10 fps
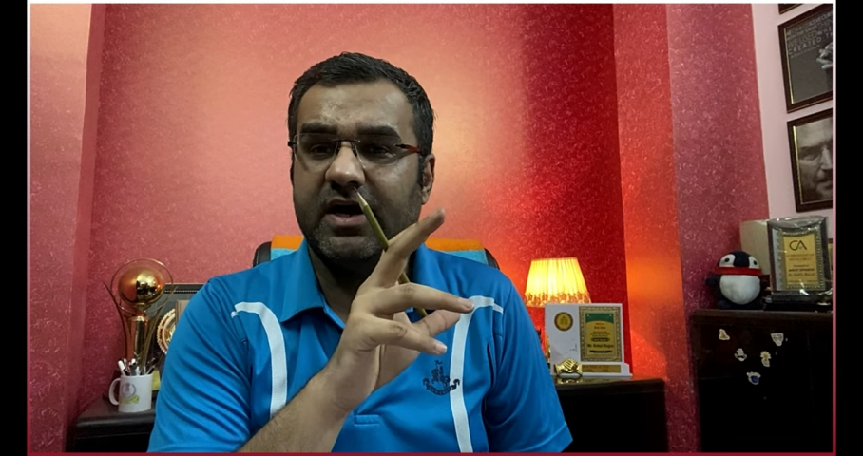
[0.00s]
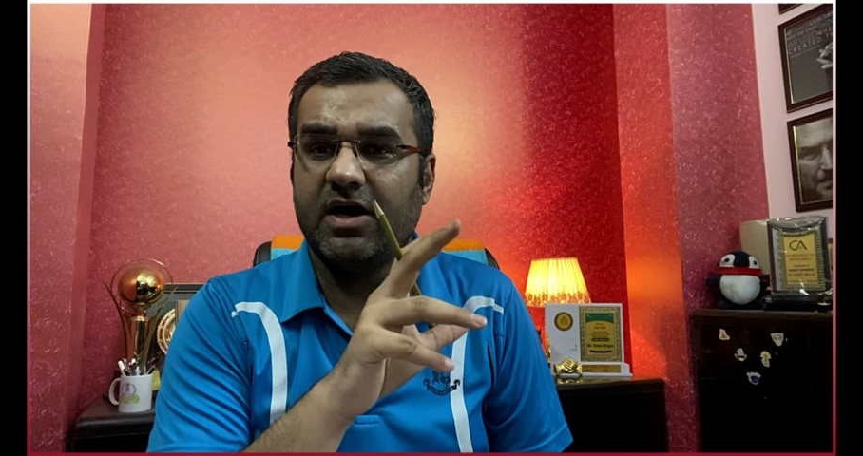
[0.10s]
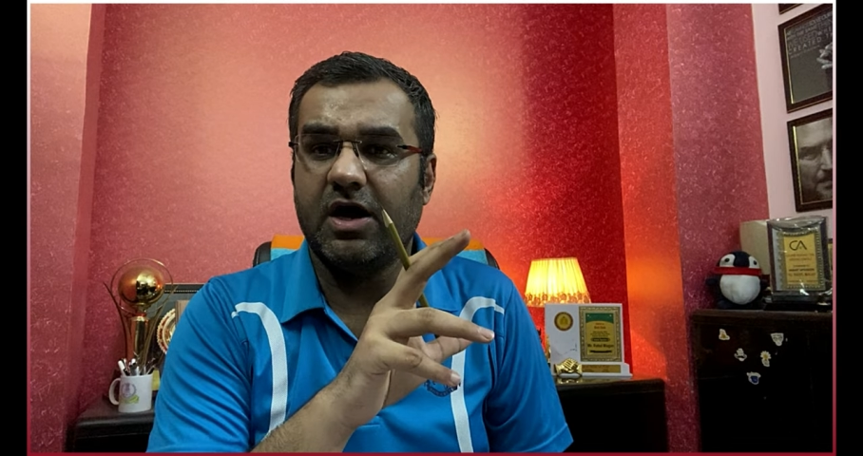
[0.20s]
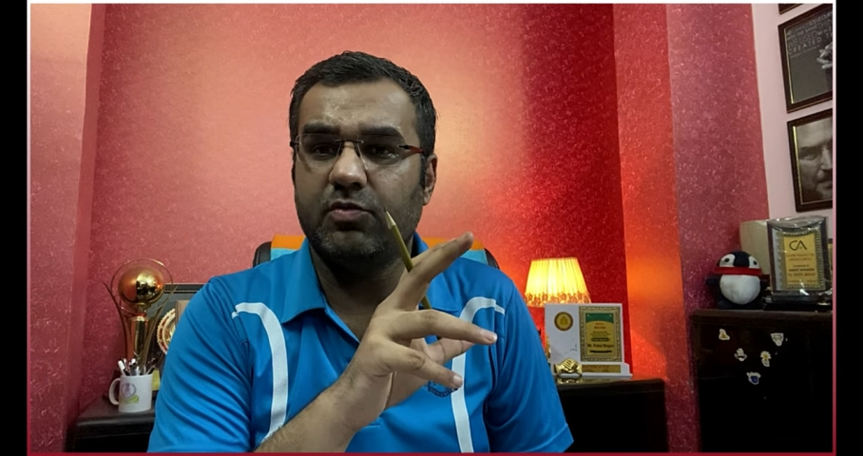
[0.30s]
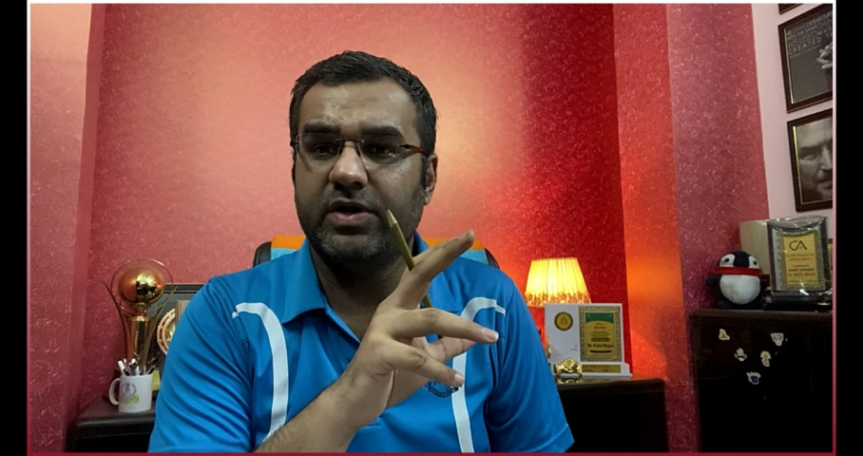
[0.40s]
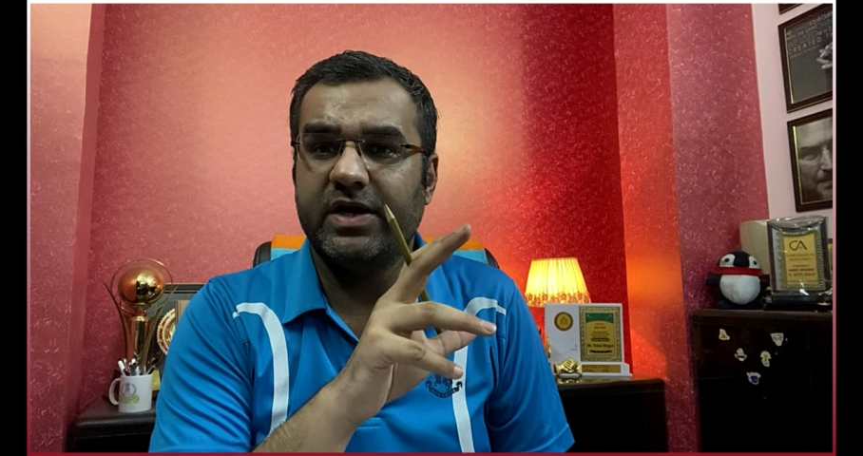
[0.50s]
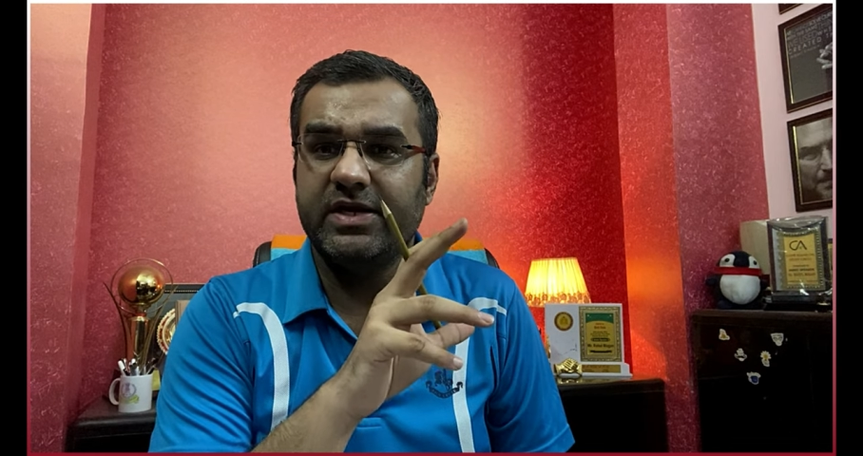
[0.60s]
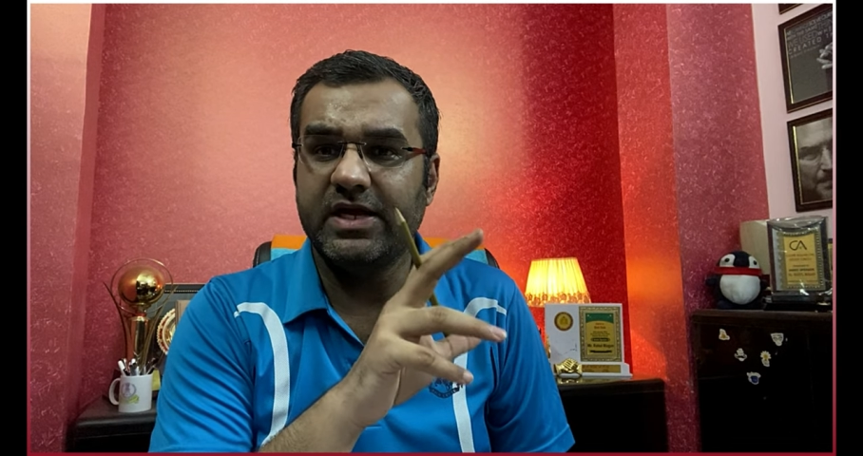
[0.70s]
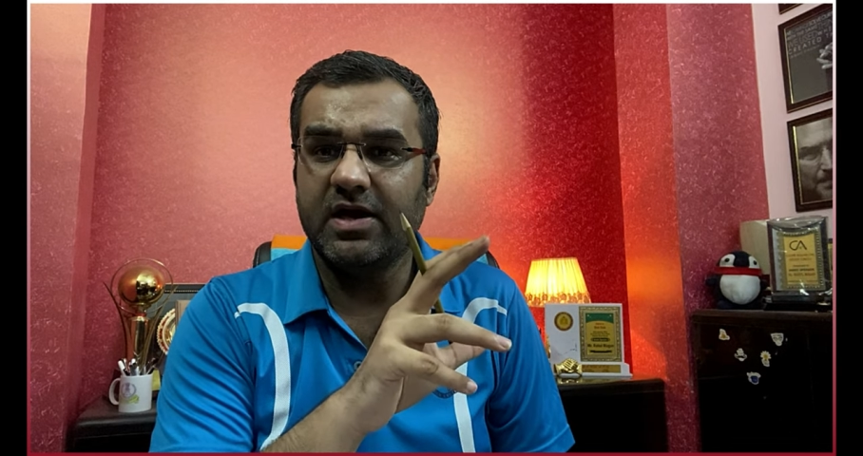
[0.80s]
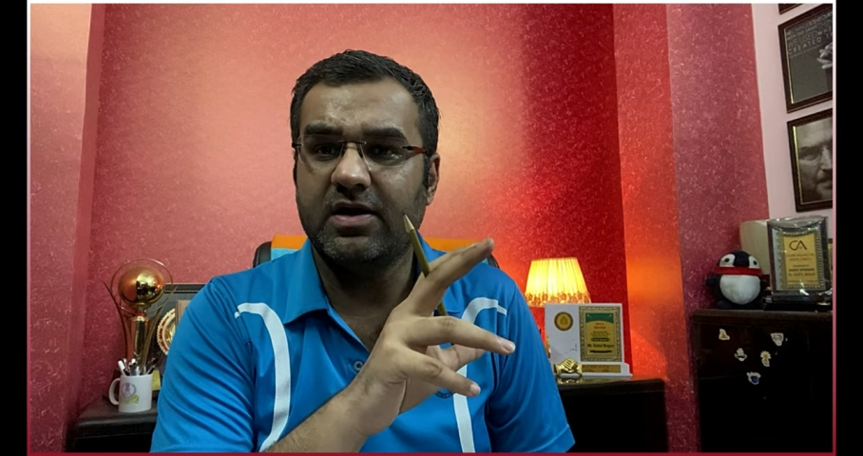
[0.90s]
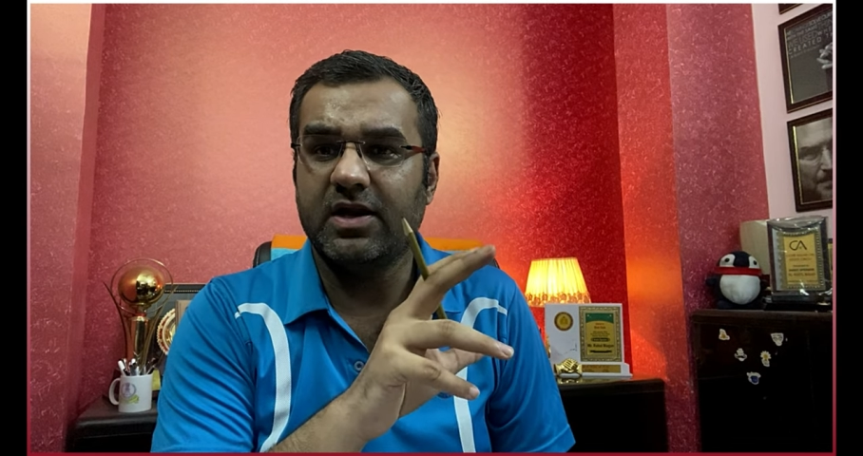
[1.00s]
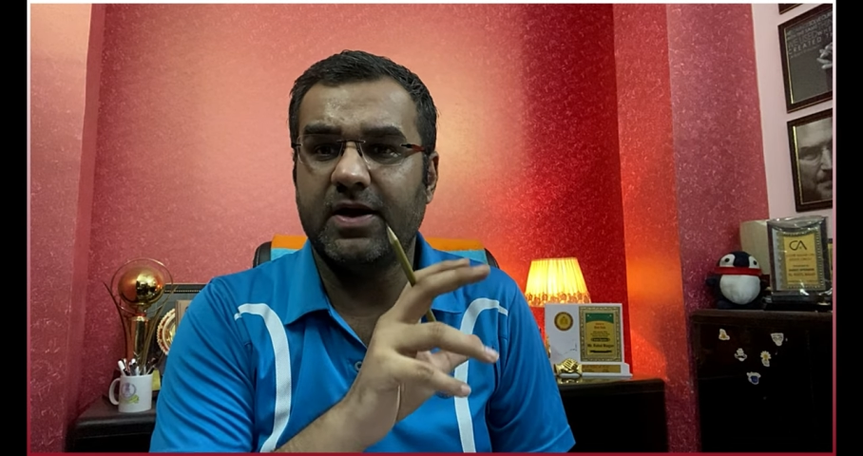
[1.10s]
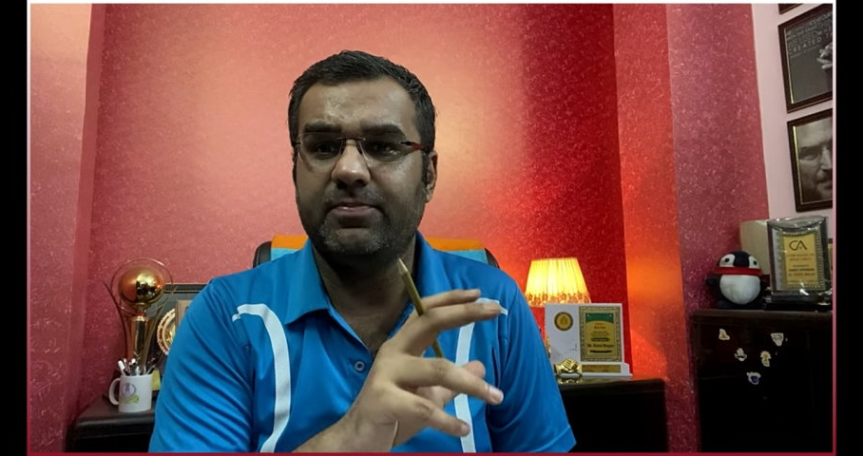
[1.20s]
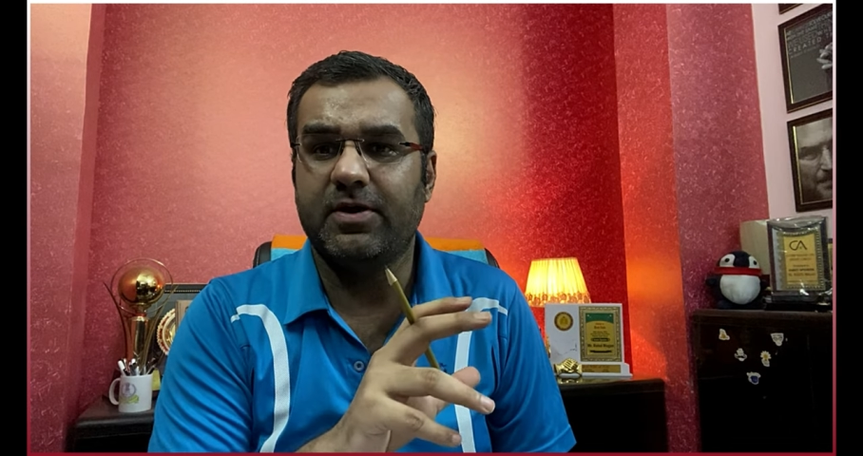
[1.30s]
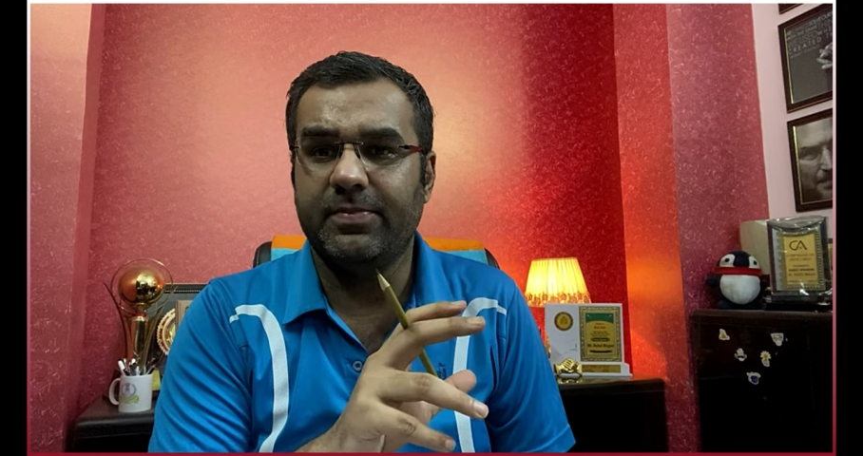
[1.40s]
Accountant Young
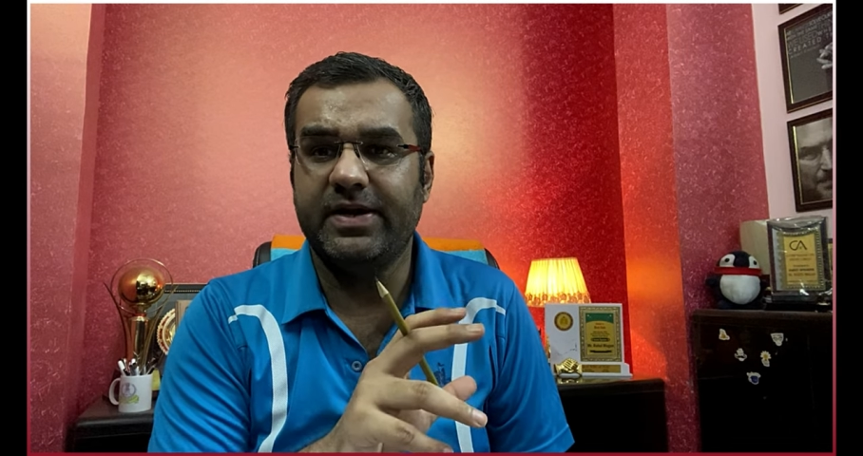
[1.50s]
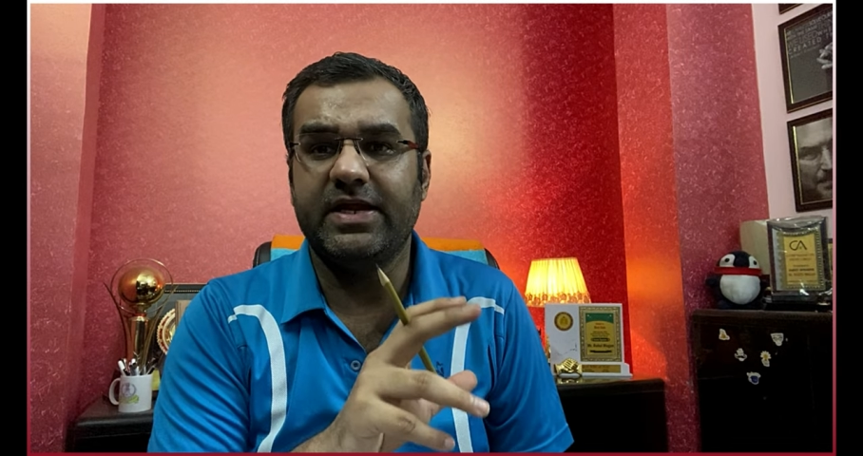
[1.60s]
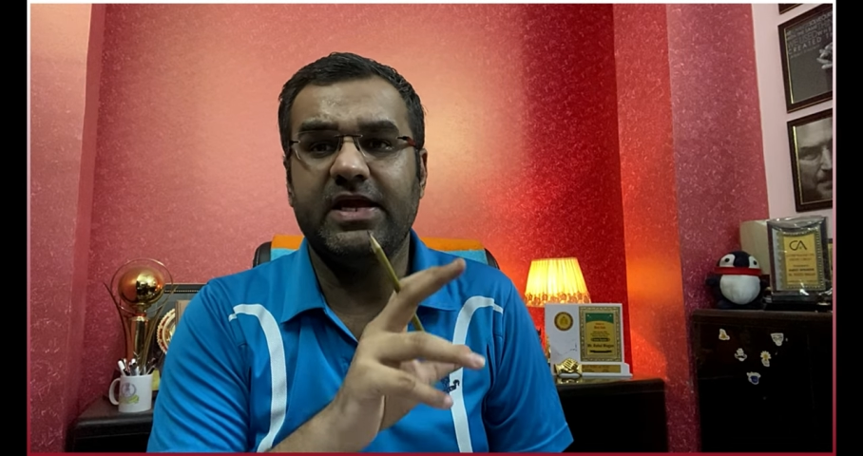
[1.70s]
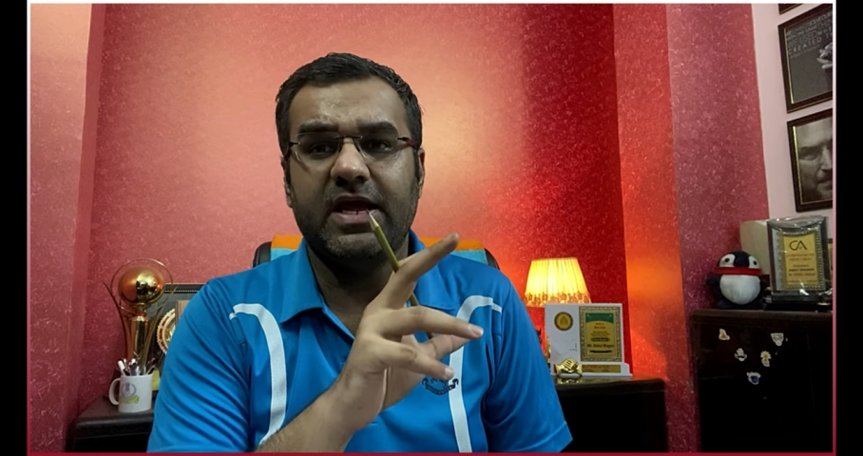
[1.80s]
Club committee,